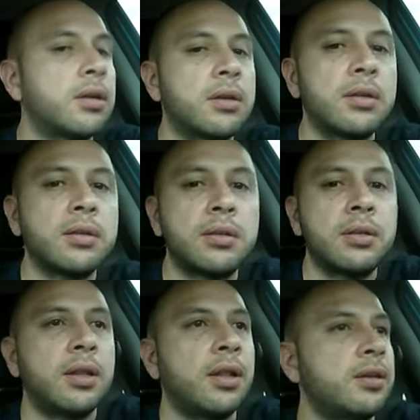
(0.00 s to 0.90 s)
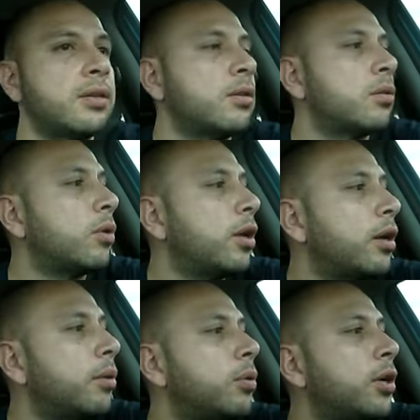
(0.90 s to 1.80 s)
Cause that's just the way
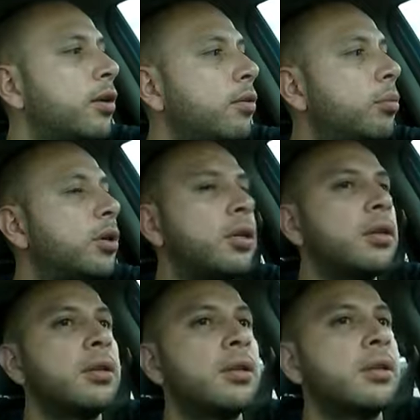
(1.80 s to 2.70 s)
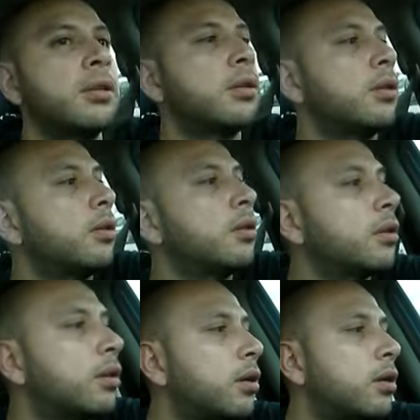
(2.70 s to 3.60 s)
I am with everybody.
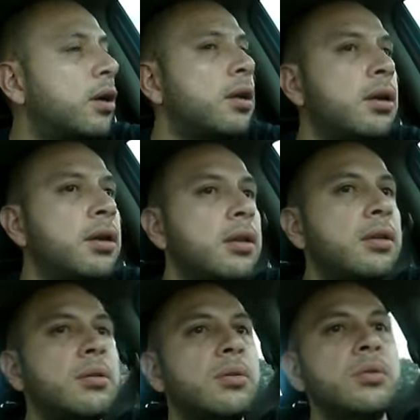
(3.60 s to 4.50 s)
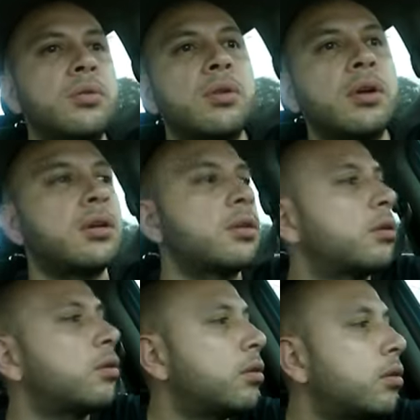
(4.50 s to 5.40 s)
I let dudes cross,
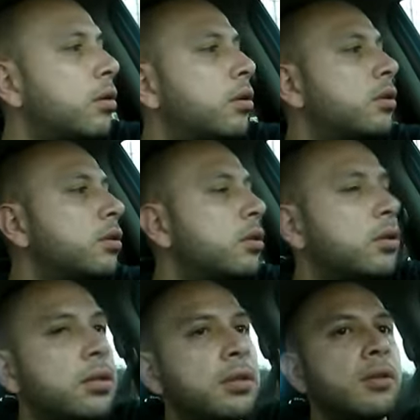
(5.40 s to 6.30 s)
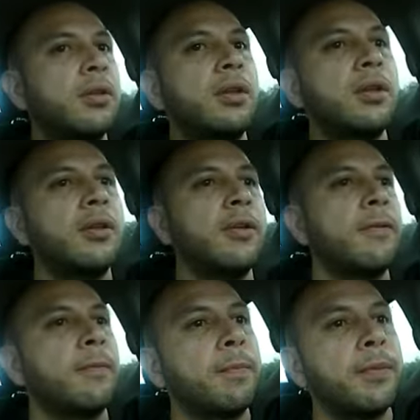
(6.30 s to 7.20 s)
you know, and all this shit.
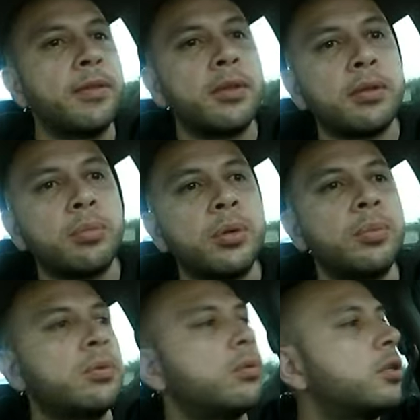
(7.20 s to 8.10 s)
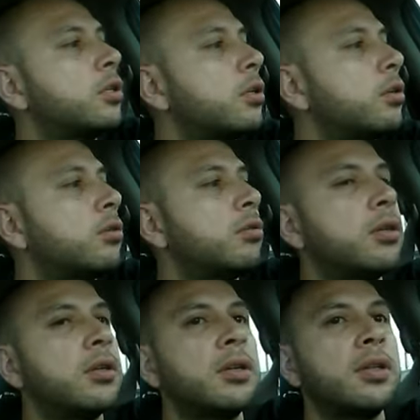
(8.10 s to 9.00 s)
The people with
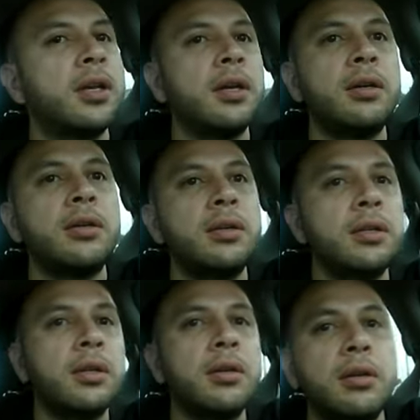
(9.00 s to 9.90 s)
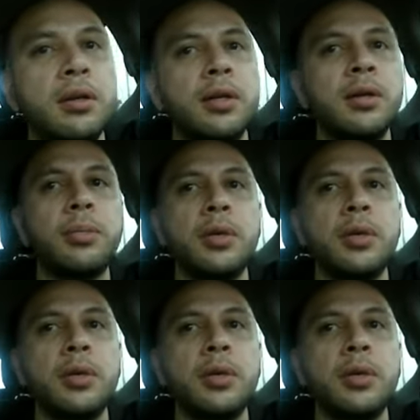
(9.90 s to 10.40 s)
children, the elderly and all that.